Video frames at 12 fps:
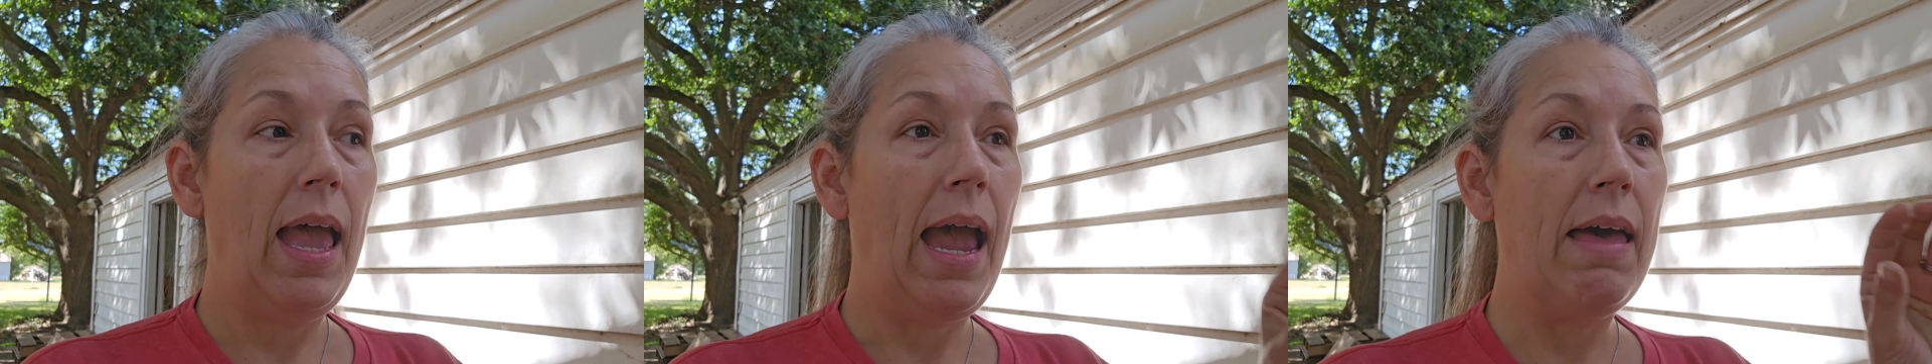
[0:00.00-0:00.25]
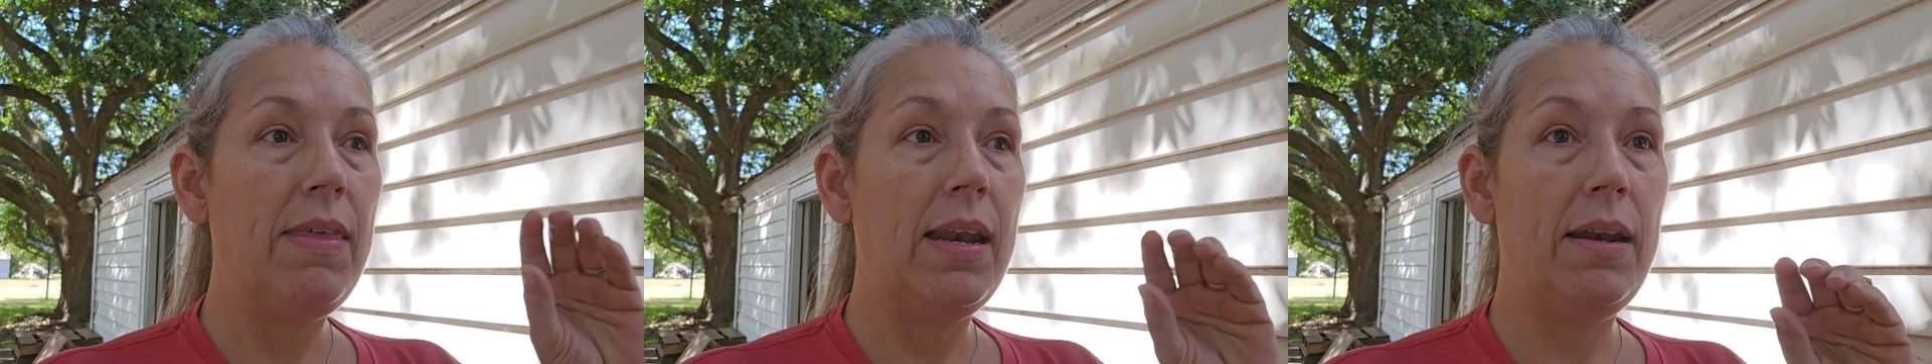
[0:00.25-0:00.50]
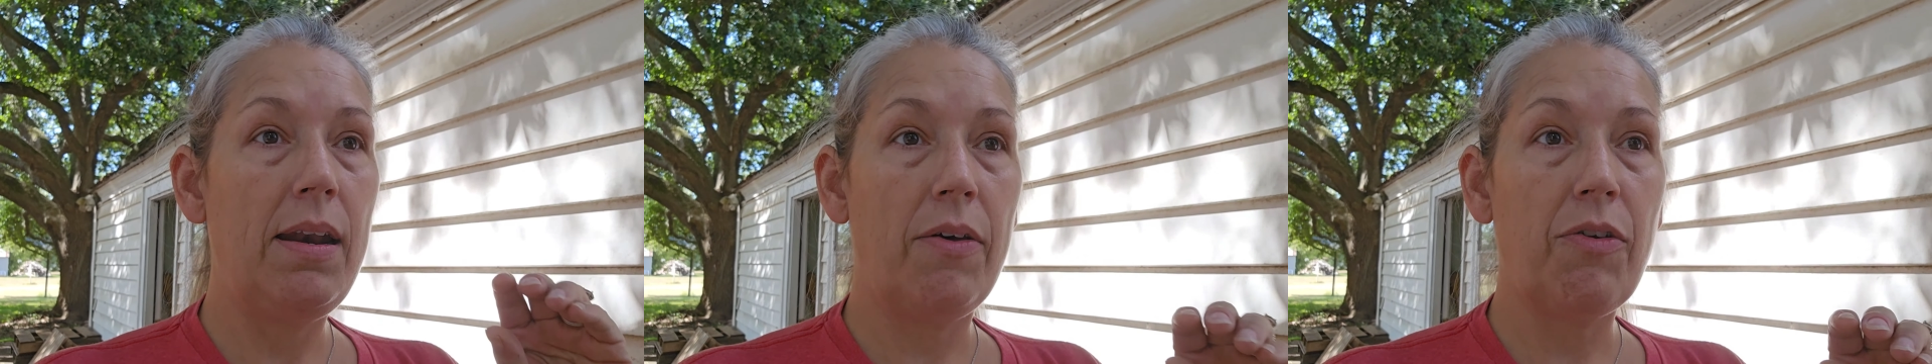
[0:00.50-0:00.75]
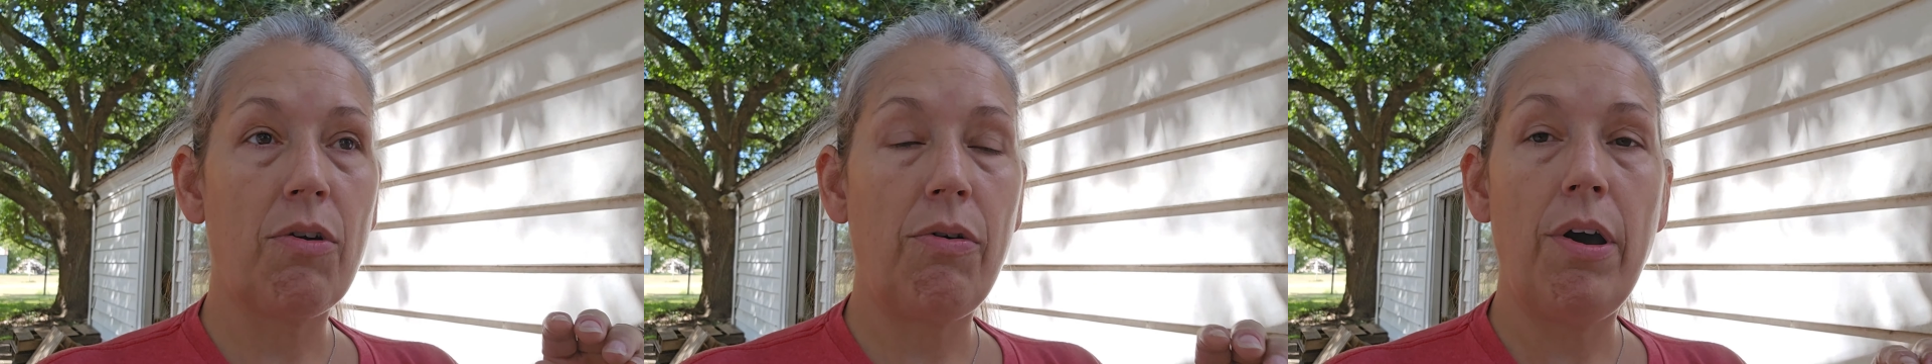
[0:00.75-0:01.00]
and then
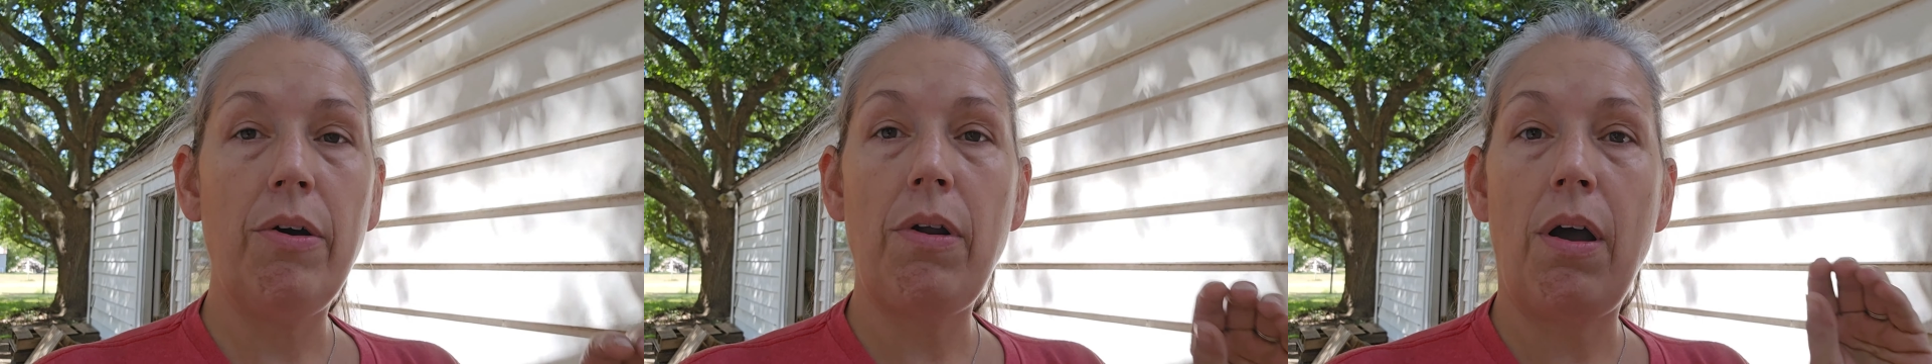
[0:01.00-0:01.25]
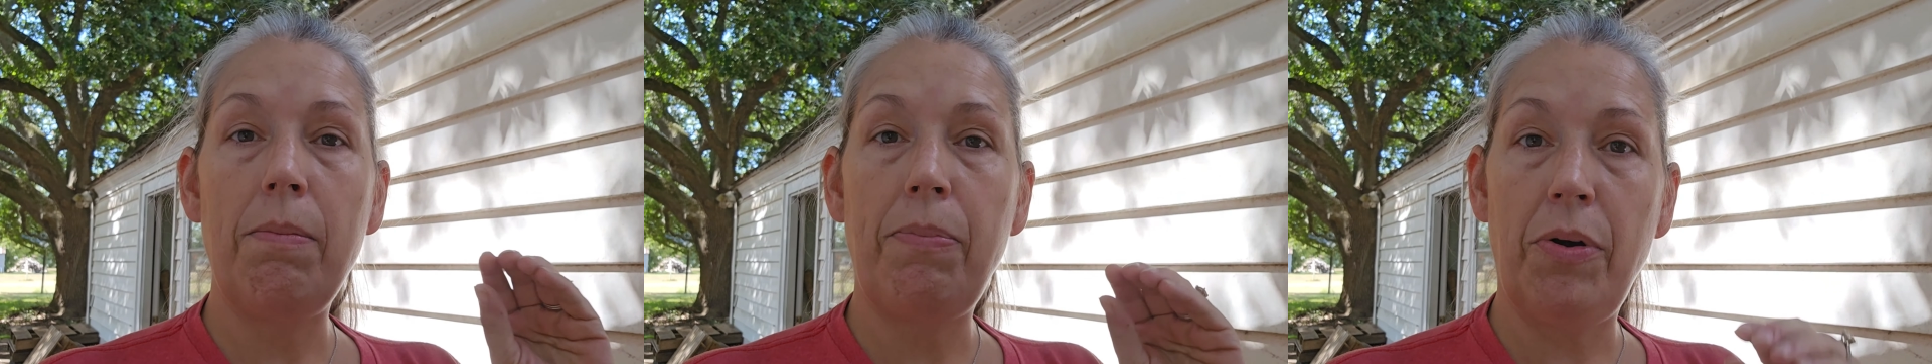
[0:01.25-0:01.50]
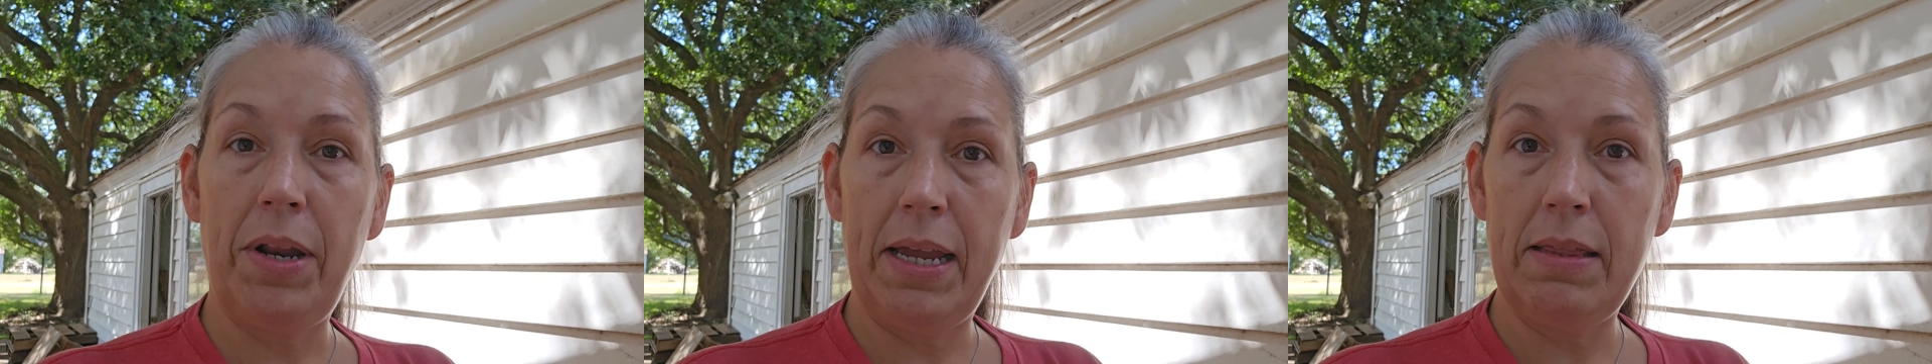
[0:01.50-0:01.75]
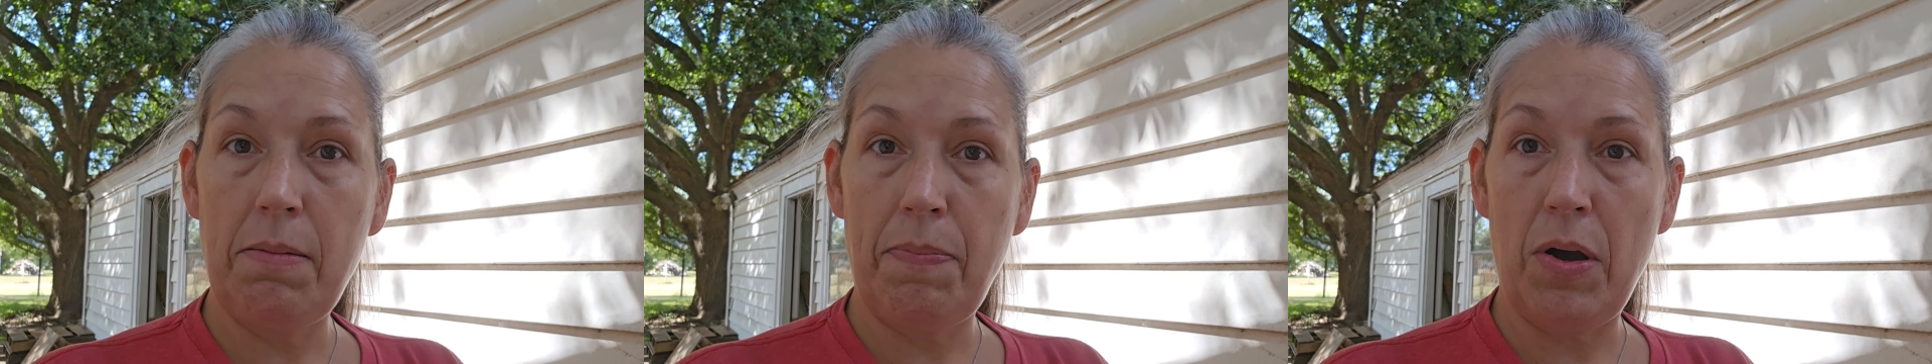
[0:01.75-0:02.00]
another quote on putting
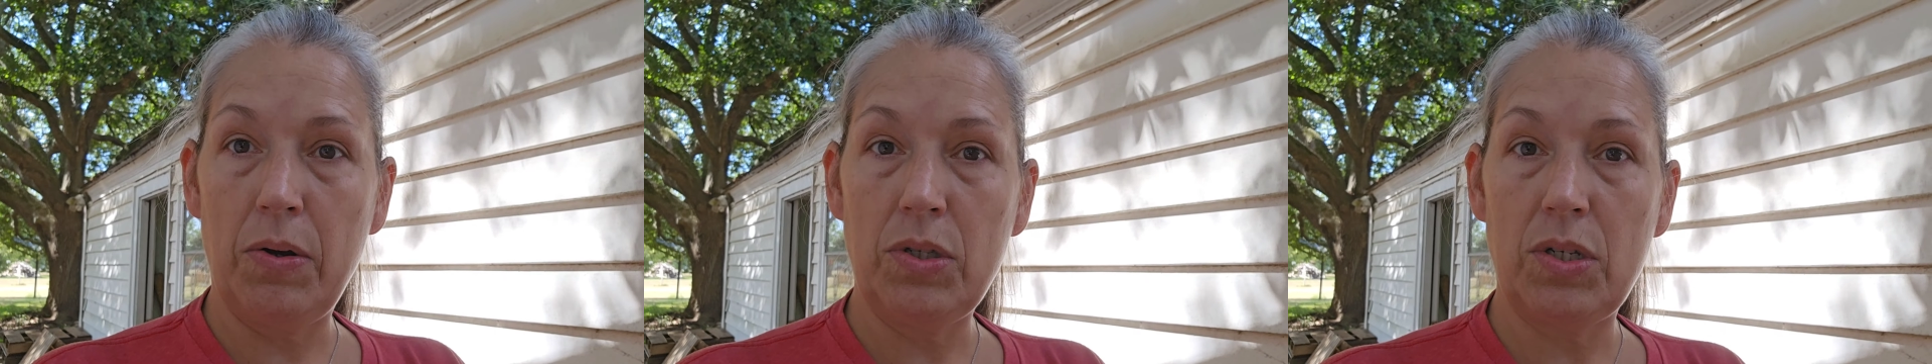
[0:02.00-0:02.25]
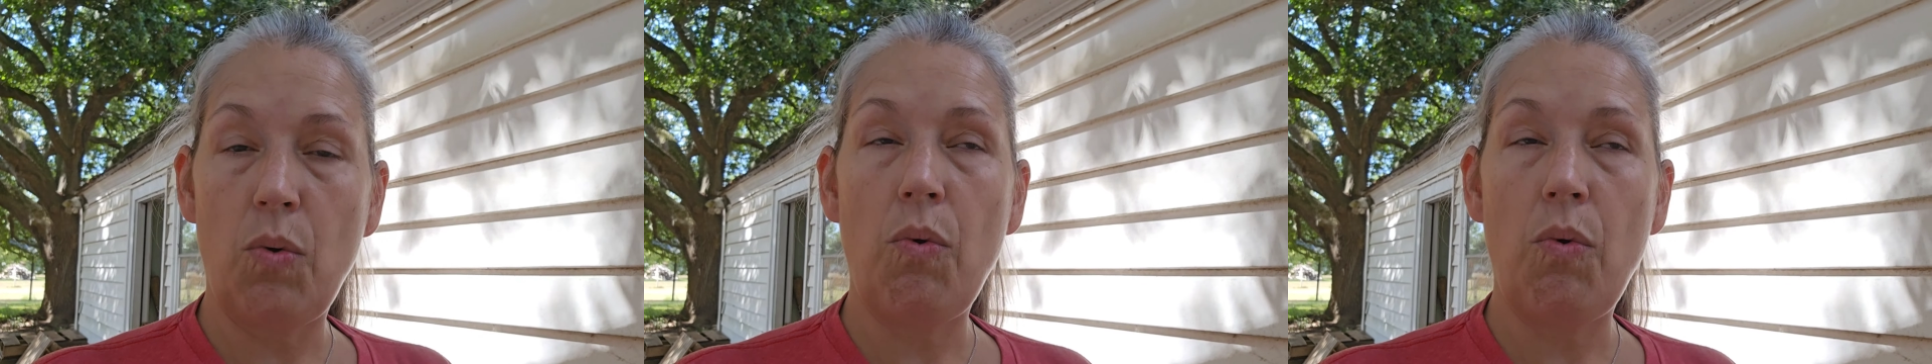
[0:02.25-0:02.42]
in the post.